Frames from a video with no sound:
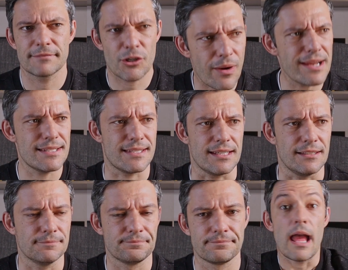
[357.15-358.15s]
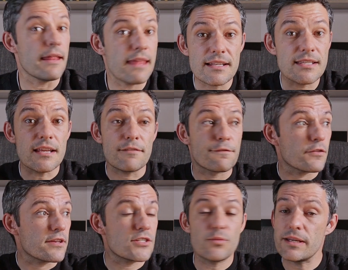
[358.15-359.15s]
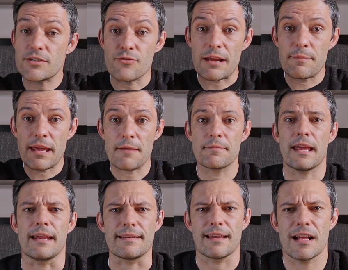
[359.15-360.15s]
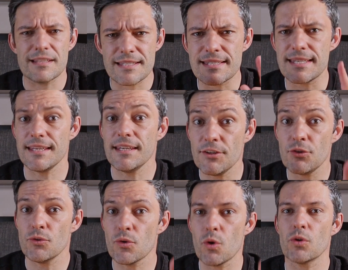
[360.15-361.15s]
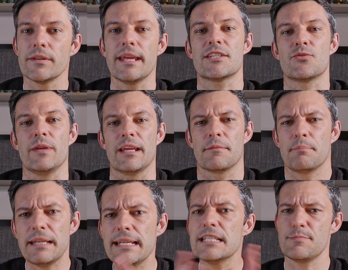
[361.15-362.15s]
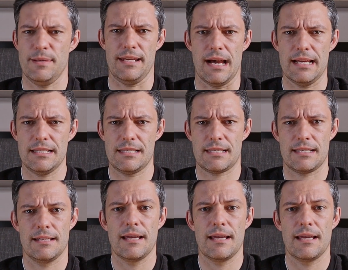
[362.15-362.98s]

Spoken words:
Crazy. And that's it for this week's Rugby Update. I'll see you all next week. Please be nice.